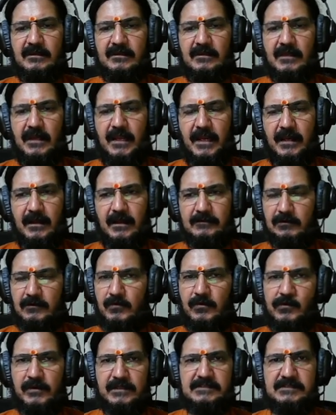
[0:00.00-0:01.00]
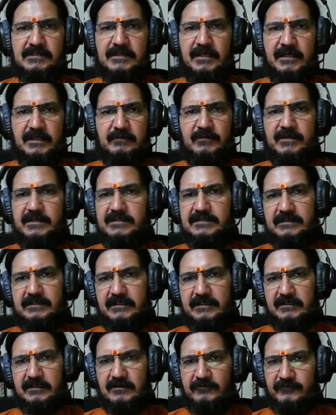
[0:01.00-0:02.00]
The root is the
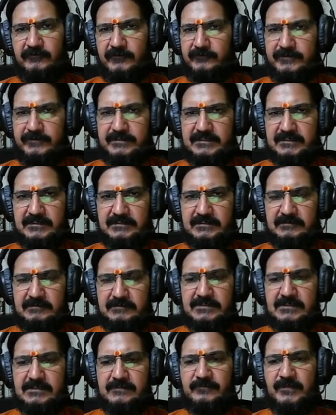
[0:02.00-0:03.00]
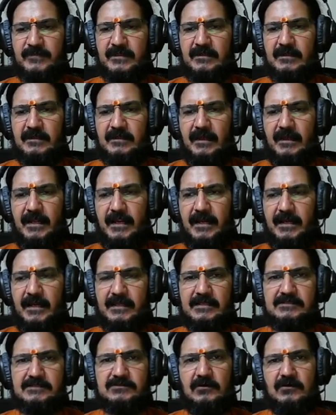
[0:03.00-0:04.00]
administrator of our systems and
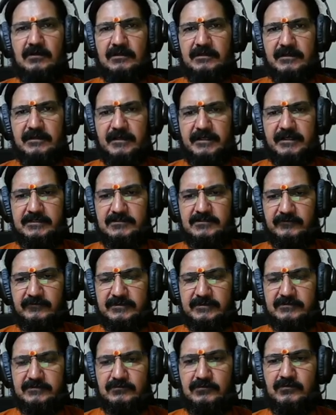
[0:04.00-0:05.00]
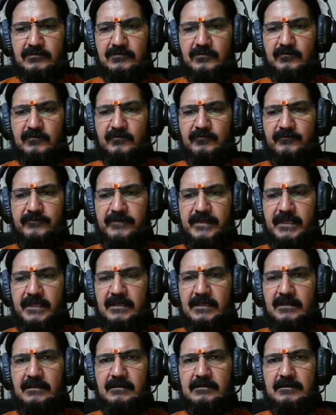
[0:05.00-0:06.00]
has all the rights over. So
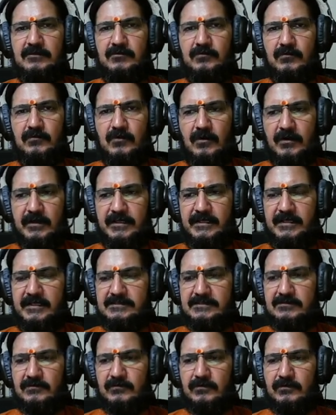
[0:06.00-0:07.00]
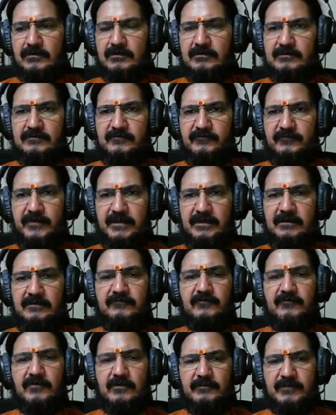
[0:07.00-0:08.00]
when you log in as root, fine,
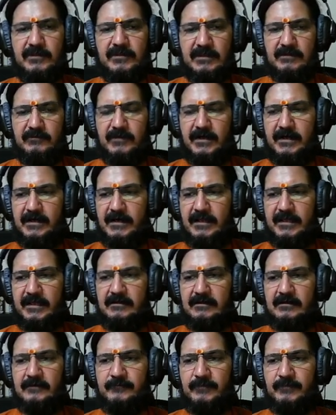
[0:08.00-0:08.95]
from the command line,